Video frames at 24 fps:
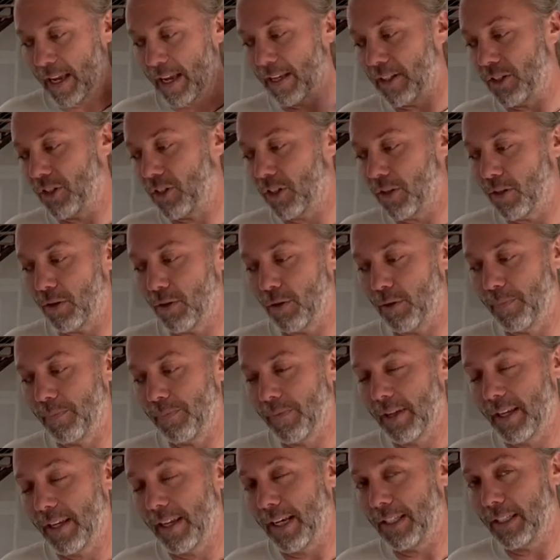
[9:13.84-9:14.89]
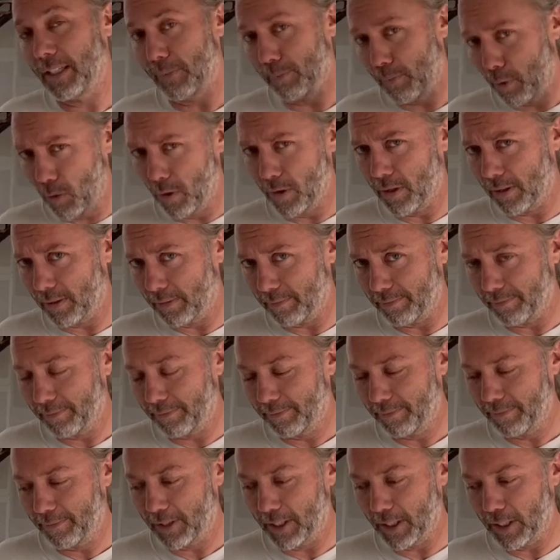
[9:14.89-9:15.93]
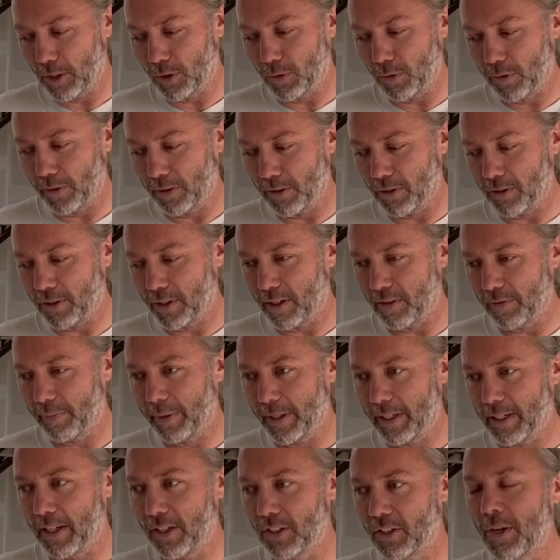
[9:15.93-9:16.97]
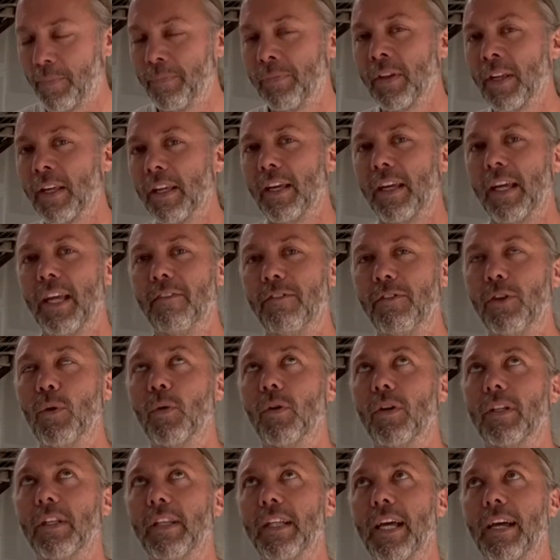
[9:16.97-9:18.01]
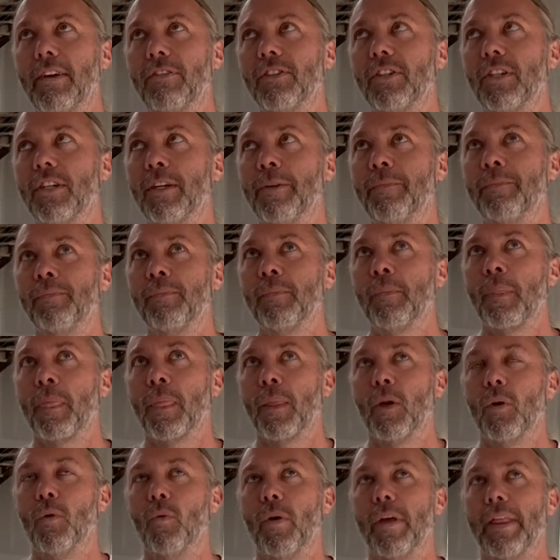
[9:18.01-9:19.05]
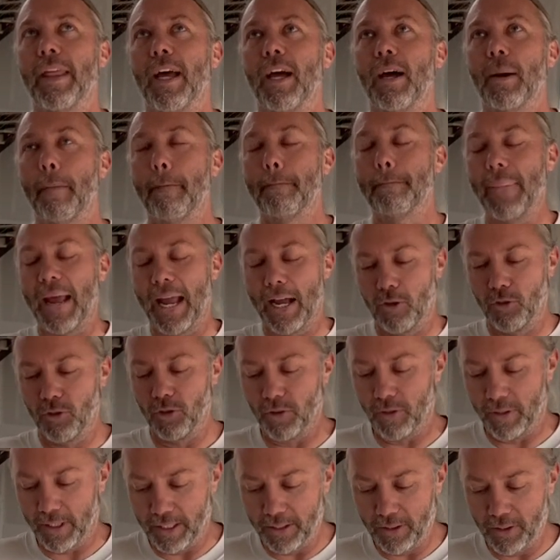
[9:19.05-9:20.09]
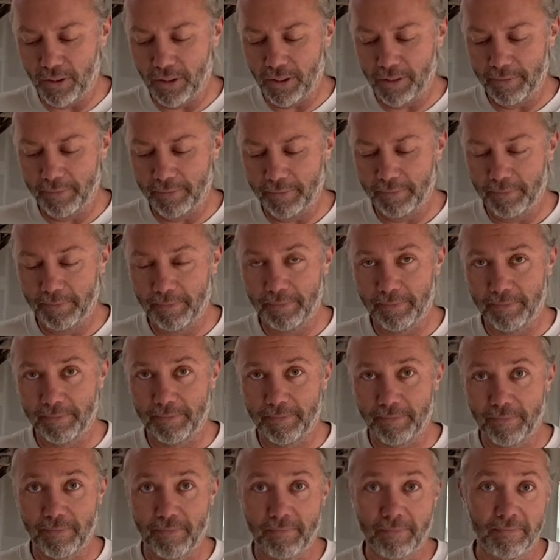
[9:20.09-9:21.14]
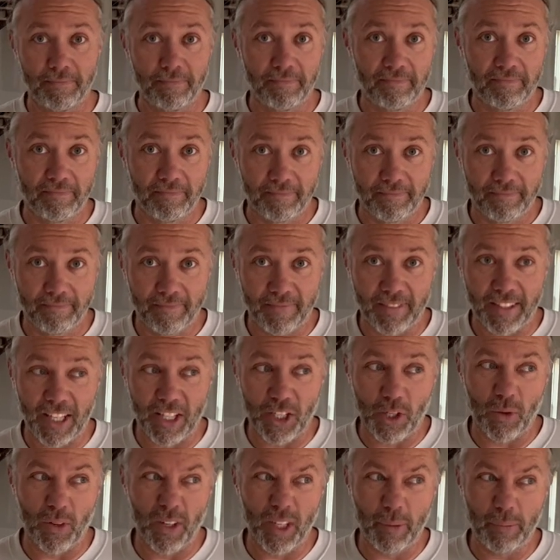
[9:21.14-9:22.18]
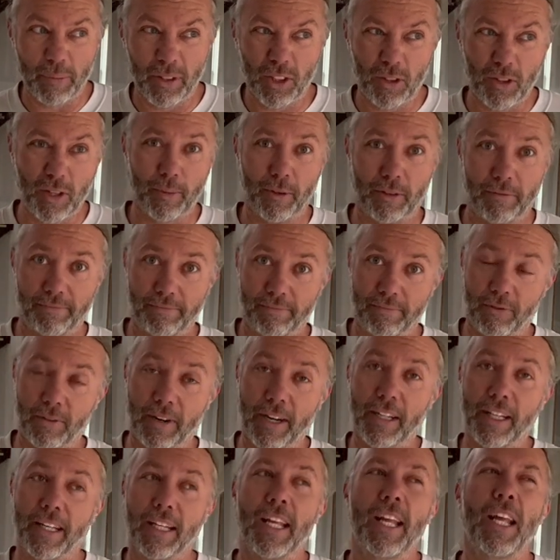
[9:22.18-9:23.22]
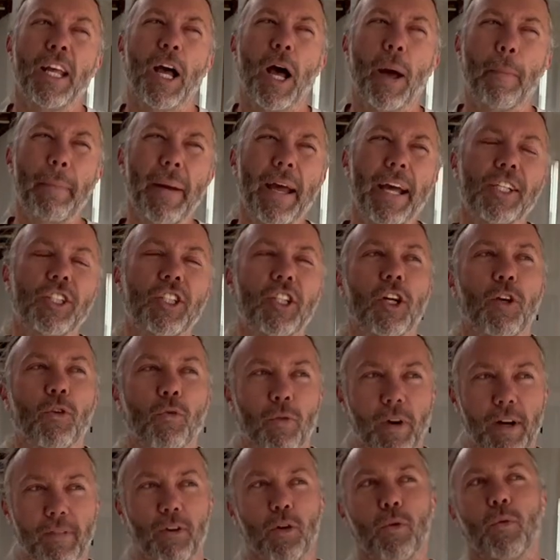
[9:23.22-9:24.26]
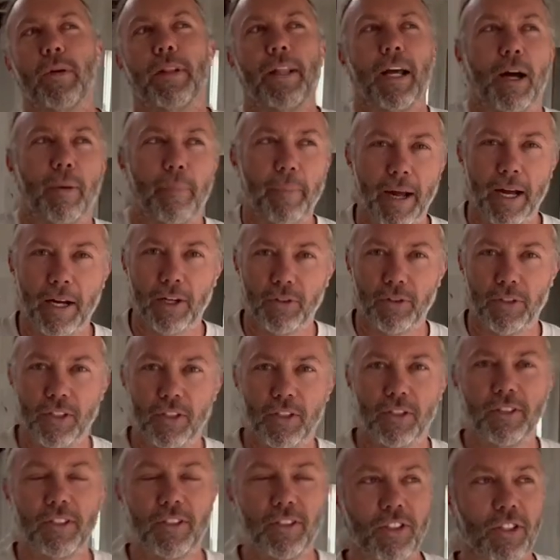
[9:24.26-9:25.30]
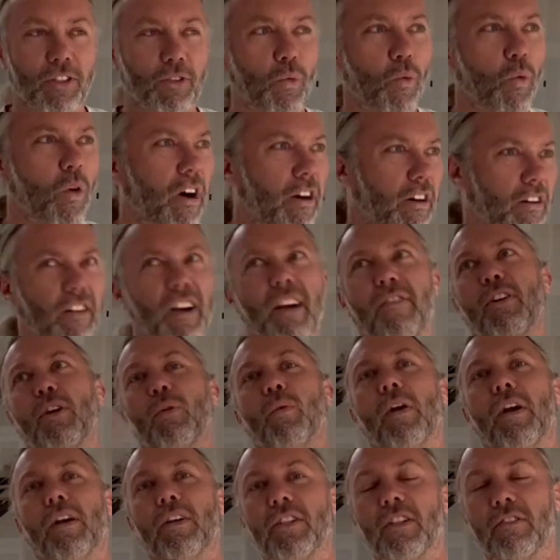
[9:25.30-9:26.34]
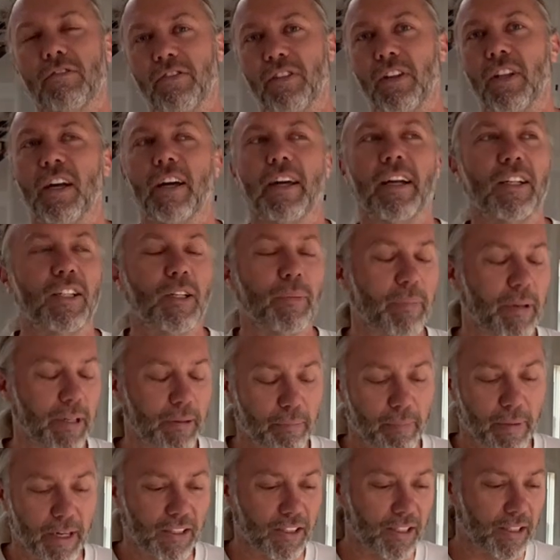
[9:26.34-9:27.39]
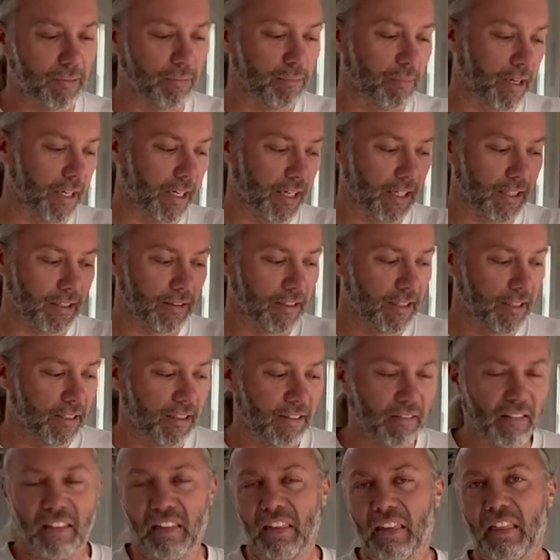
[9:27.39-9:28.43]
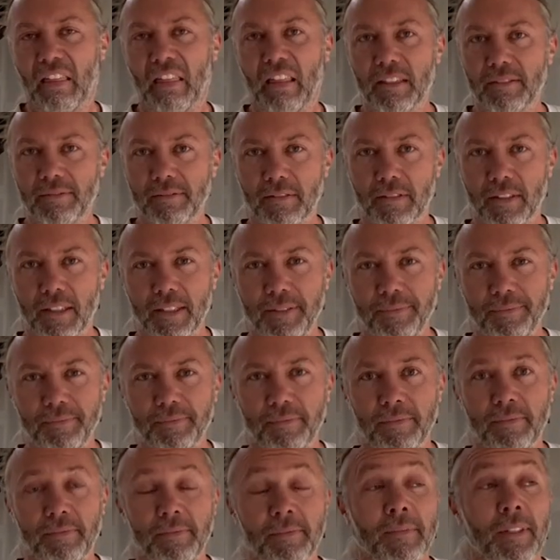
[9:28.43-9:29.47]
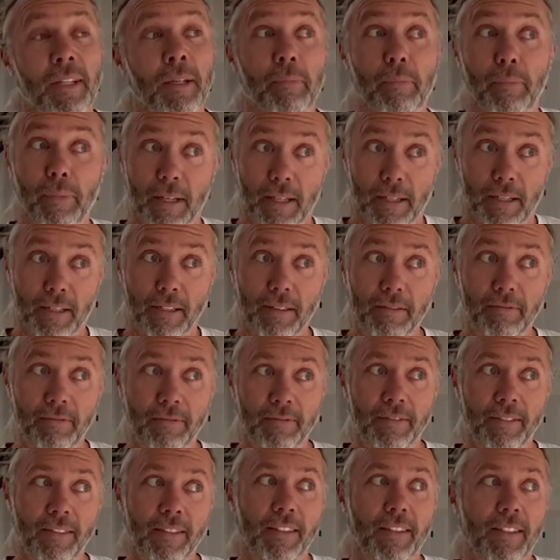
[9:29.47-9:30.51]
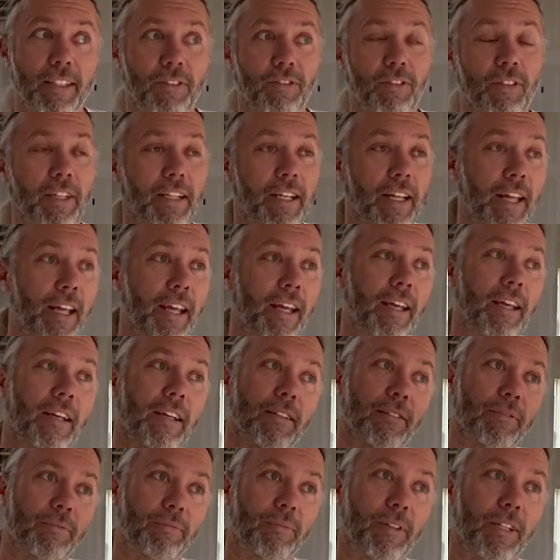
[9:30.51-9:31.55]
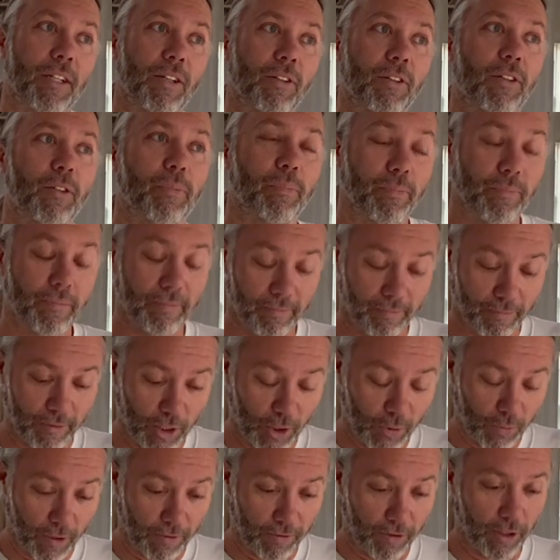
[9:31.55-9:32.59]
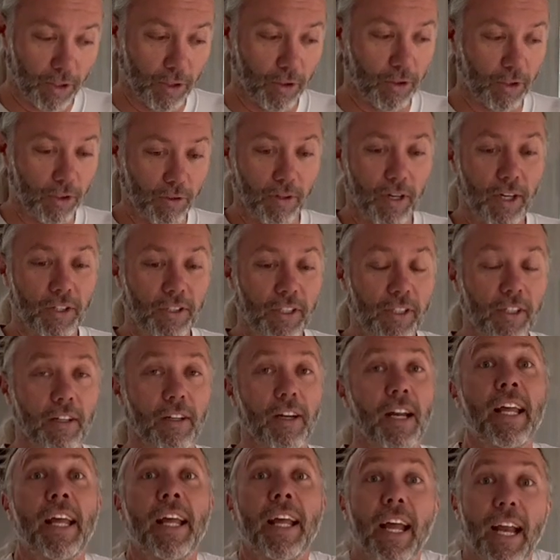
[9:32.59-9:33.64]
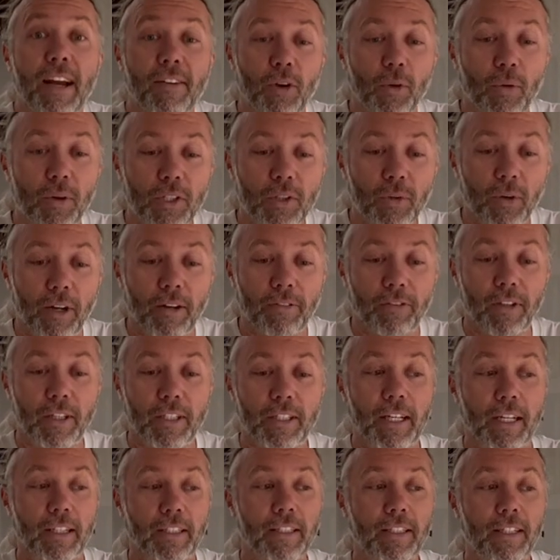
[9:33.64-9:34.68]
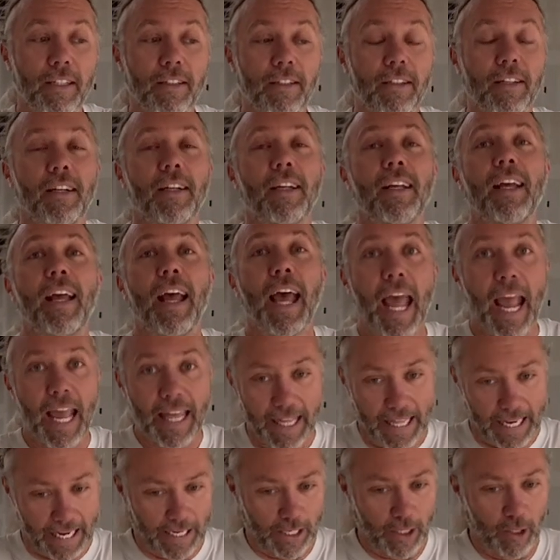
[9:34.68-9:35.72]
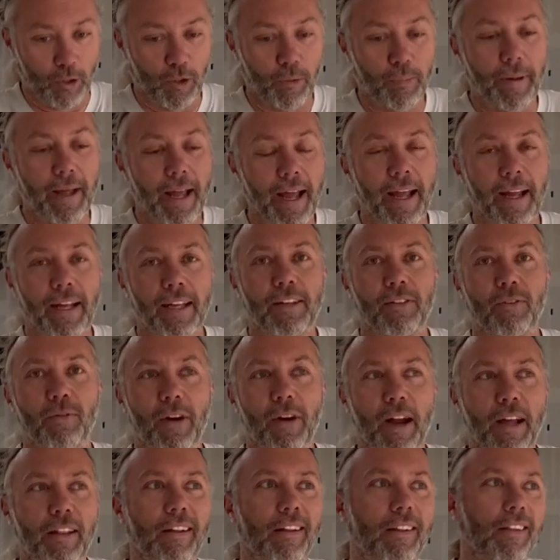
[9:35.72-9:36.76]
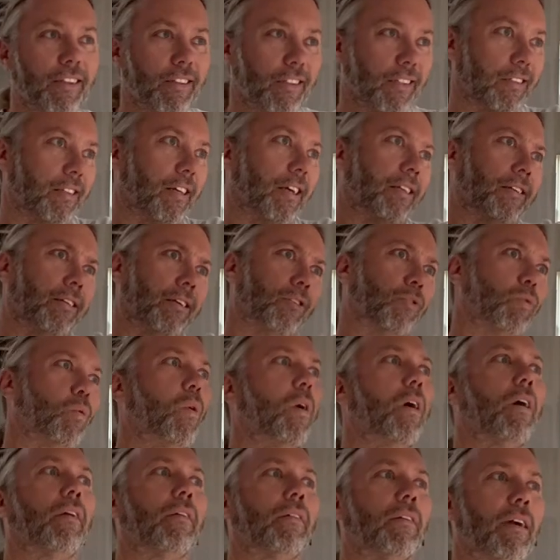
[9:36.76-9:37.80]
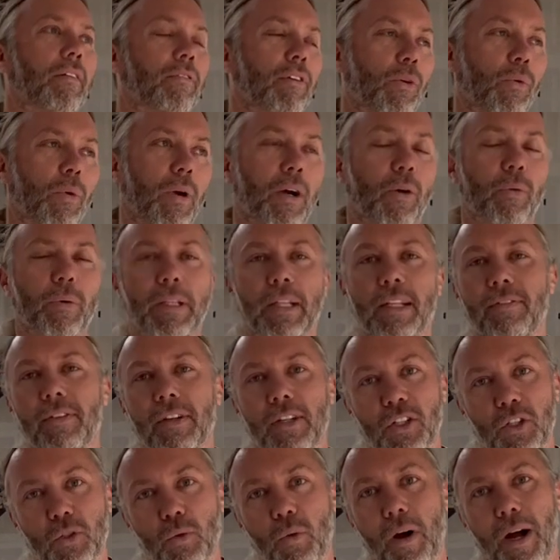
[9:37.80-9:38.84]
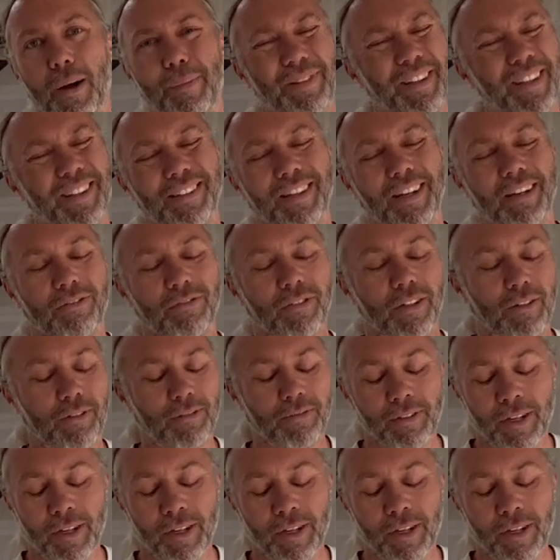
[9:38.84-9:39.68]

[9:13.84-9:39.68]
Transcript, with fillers: and so it's important to control yourself. Because if you are left without boundaries, then you end up in trouble. Yes, like, you do. Imagine a river without boundaries. It's just water everywhere. It's a flood. It's a big, messy, muddy, ugh, right? Yuck. But if you're like, hey, you know, this this river goes across here. Every once in a while it floods out to here and then it goes back. Rather than just like there's water everywhere, we live in a swamp. That's not fun.